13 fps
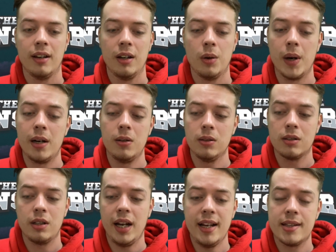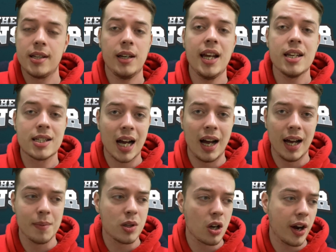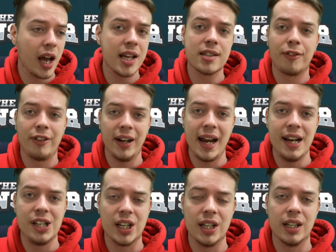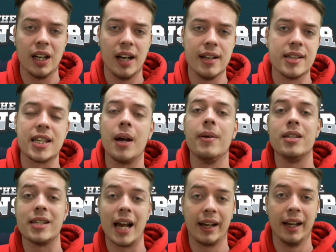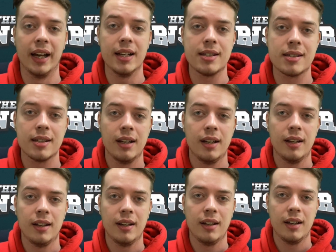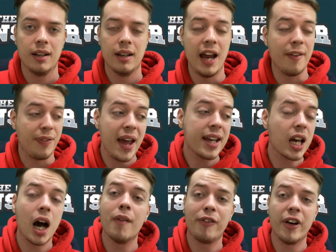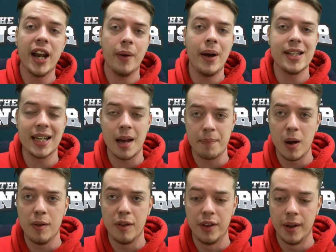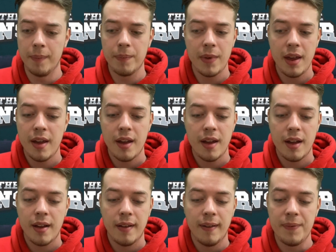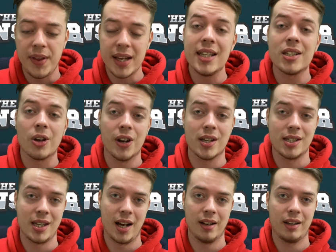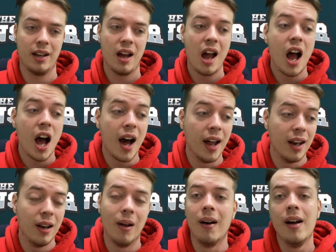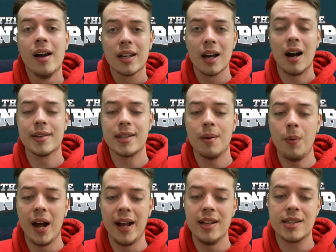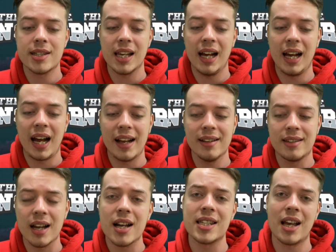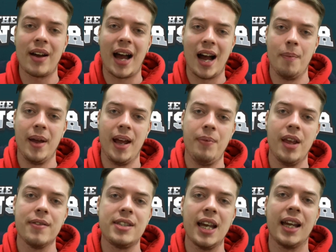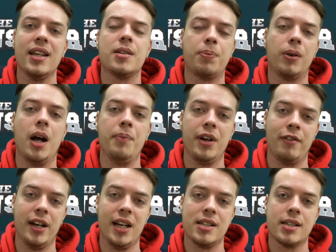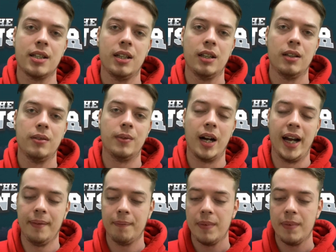Well, in 2 years' time, Goddard's a free agent and so is Zach Ertz. If they can't find a way to get both of them, this is going to suck a lot. Carson Wentz does have a habit of sticking to primary reads, right?